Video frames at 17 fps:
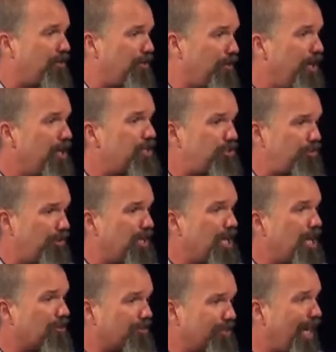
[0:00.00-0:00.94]
of history in
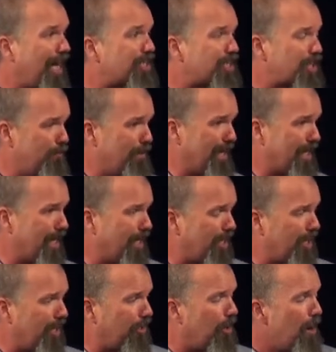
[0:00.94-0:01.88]
the Old Testament
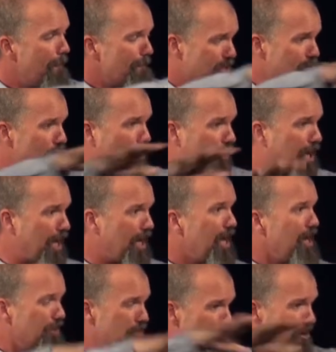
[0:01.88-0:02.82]
that they're, they're,
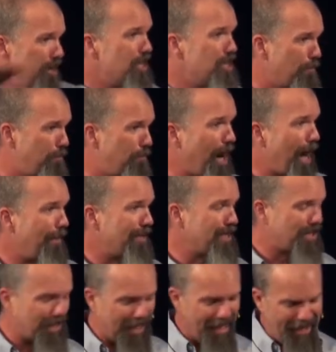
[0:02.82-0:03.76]
they're in the
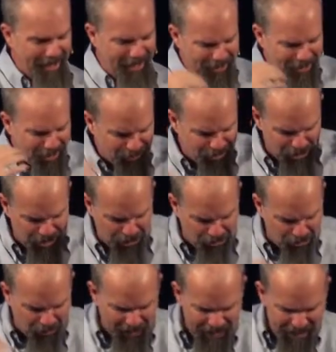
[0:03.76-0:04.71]
promised land. And there's this
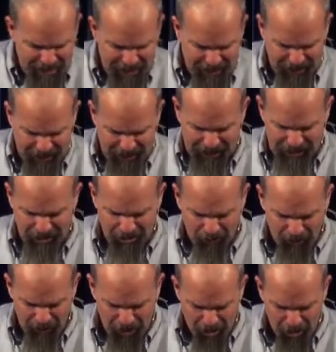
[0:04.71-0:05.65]
crazy thing
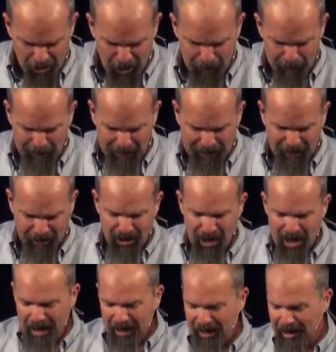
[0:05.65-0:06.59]
going on because
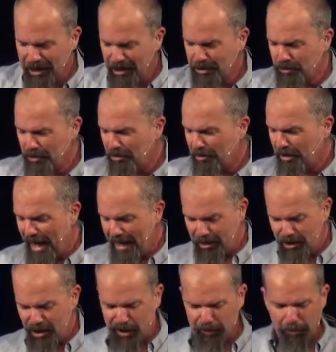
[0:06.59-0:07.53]
Israel got
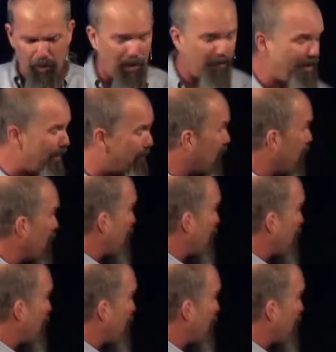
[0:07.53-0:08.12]
to this point. In fact, throw